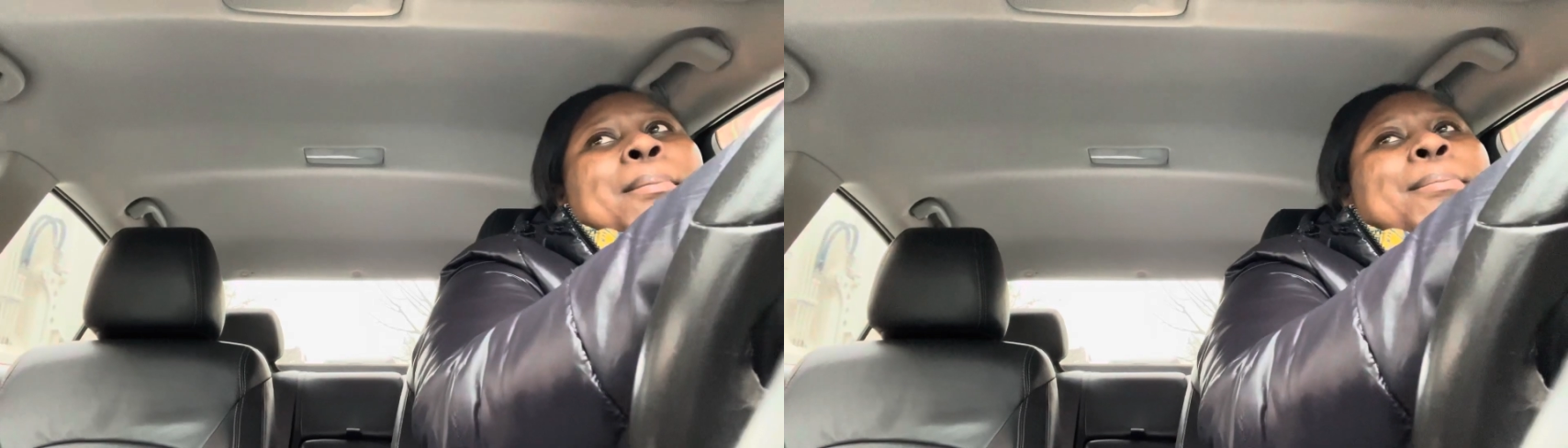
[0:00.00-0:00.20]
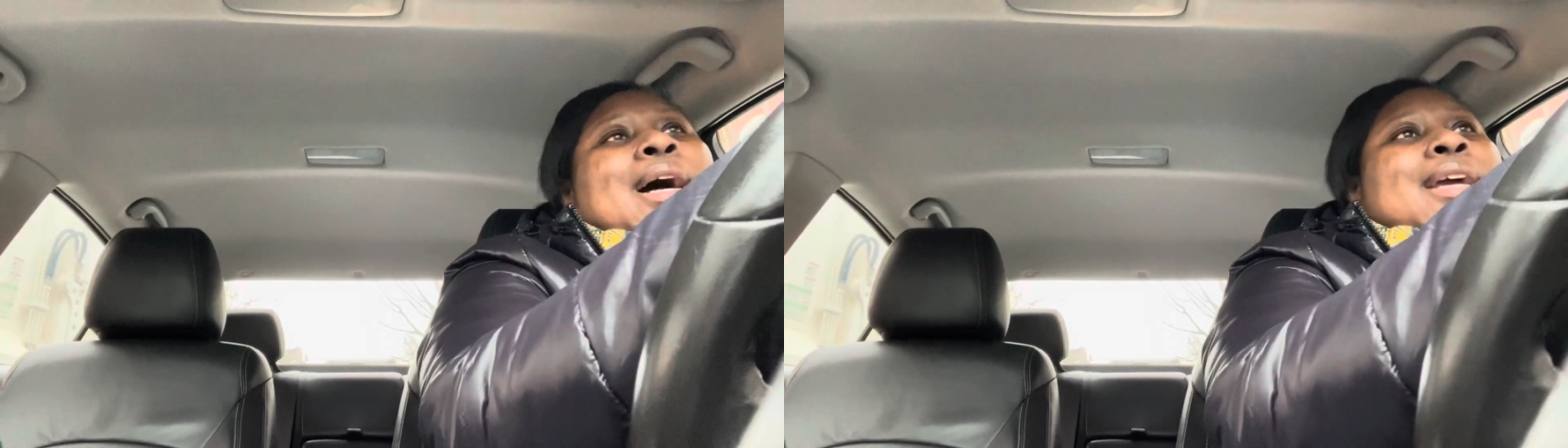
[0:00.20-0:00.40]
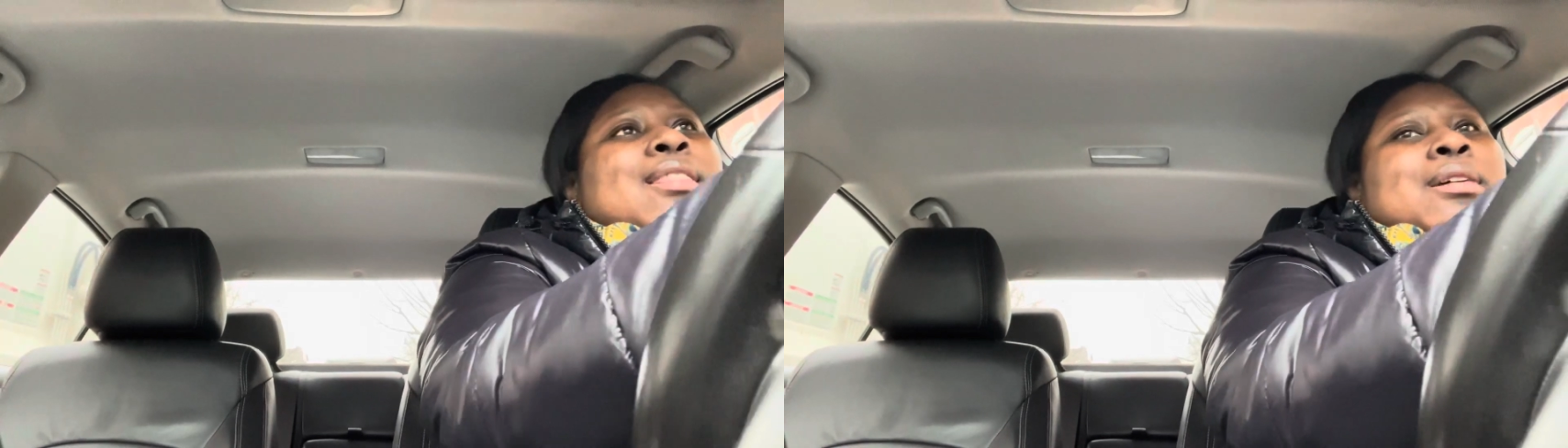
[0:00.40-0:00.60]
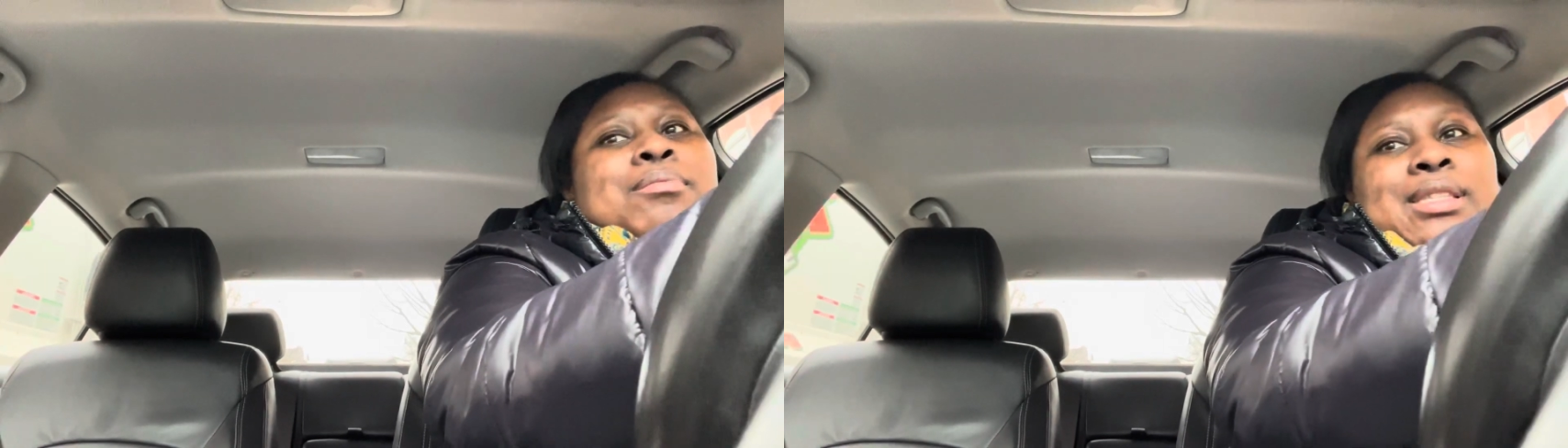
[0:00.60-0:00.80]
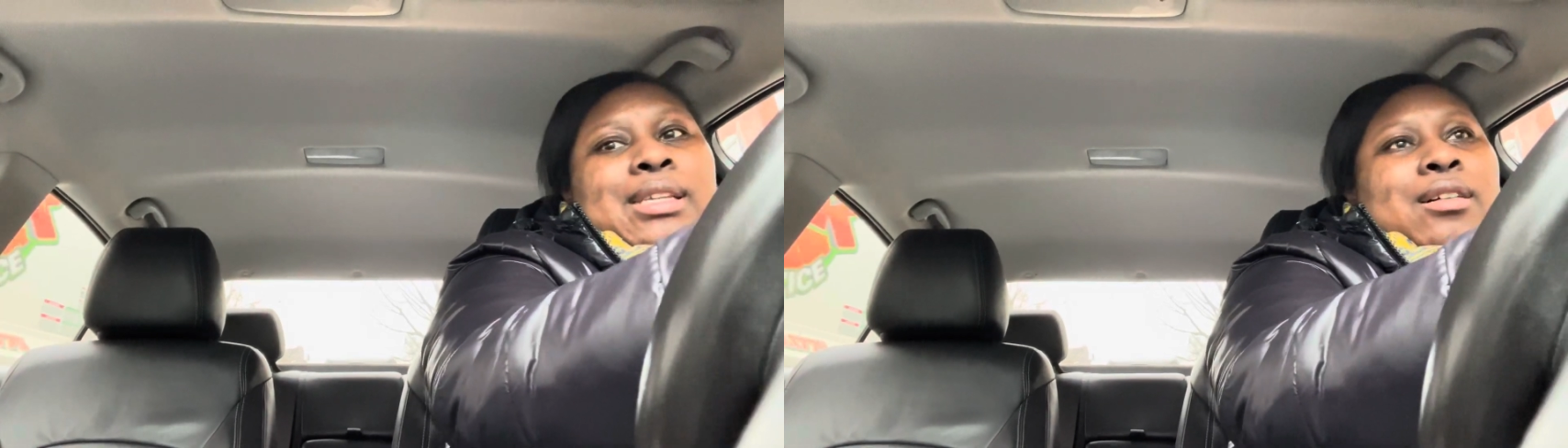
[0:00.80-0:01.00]
by
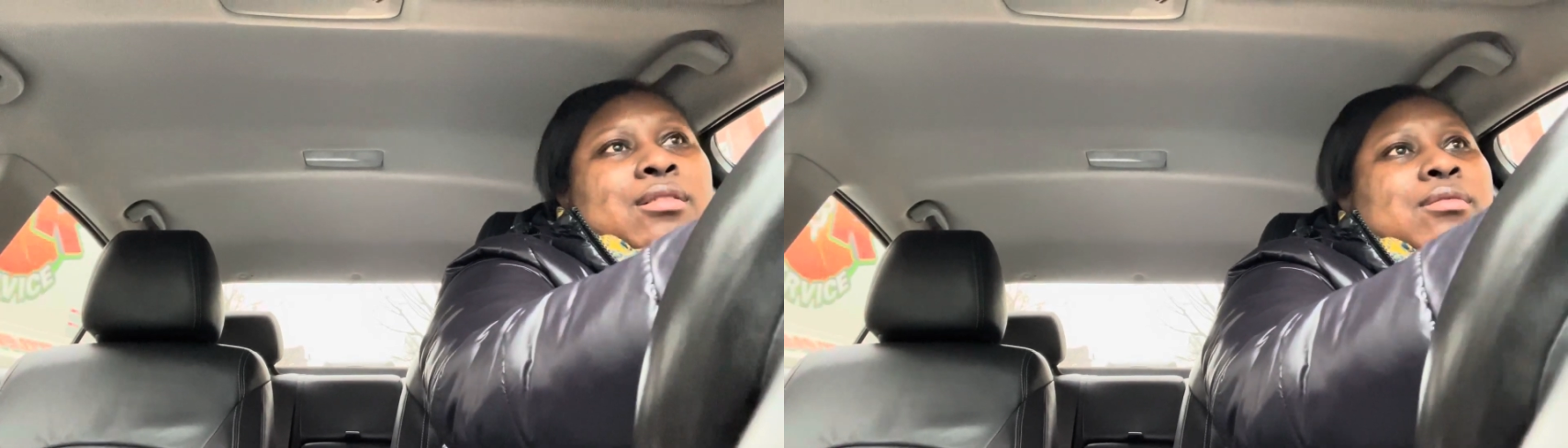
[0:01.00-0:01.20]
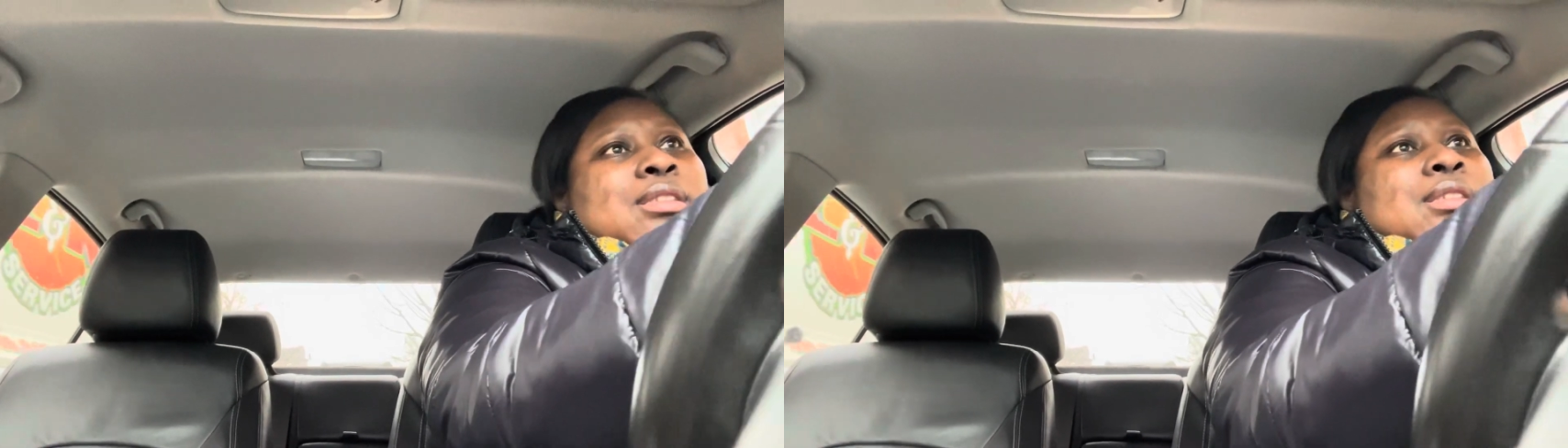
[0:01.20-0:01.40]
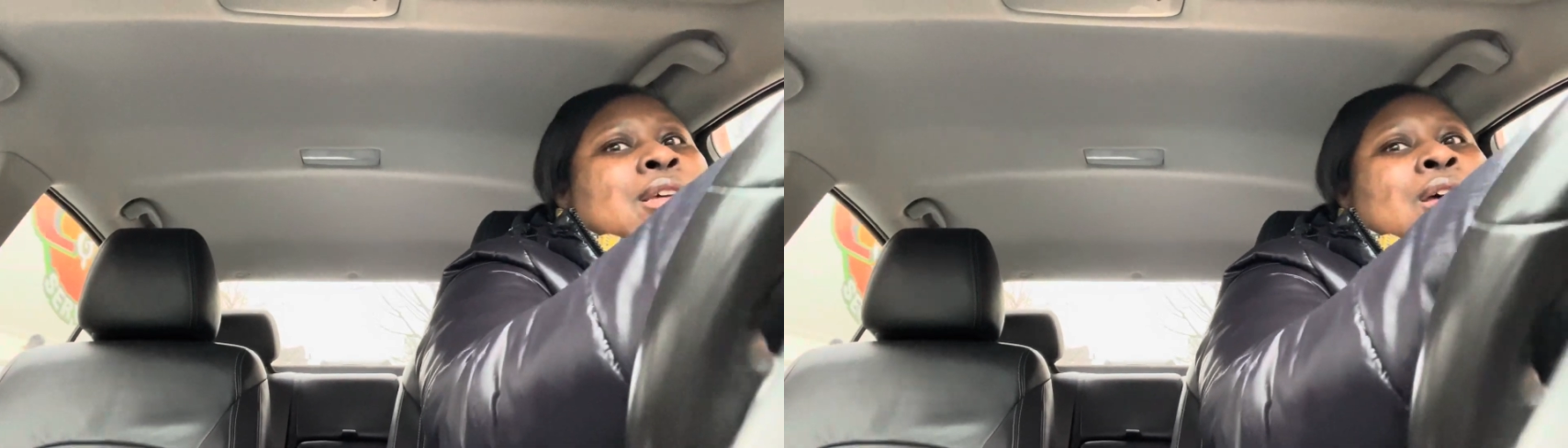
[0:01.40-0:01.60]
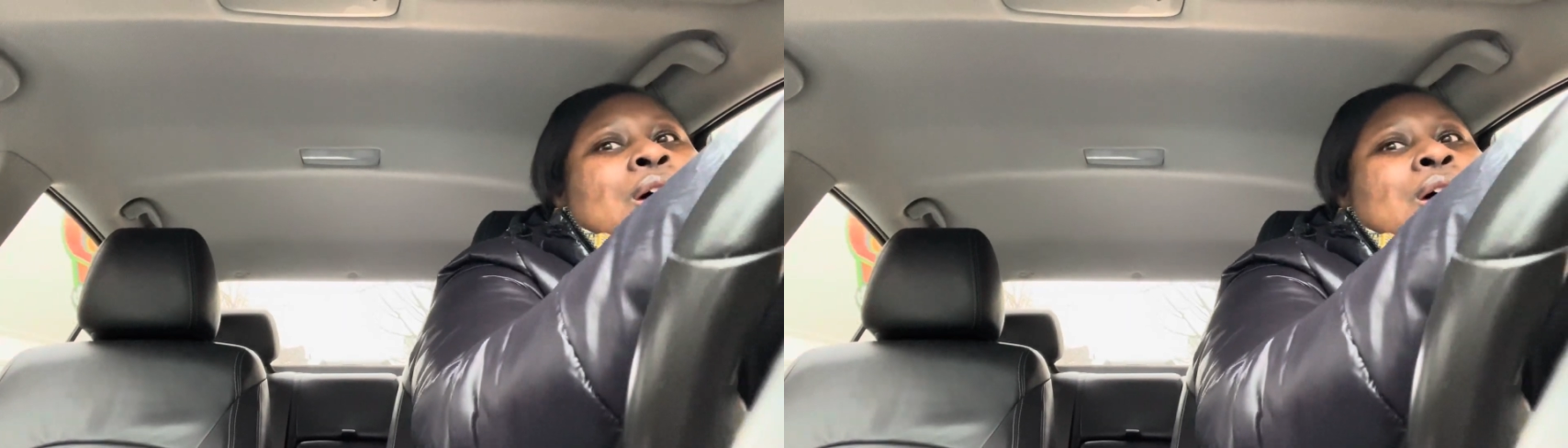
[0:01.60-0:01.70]
themselves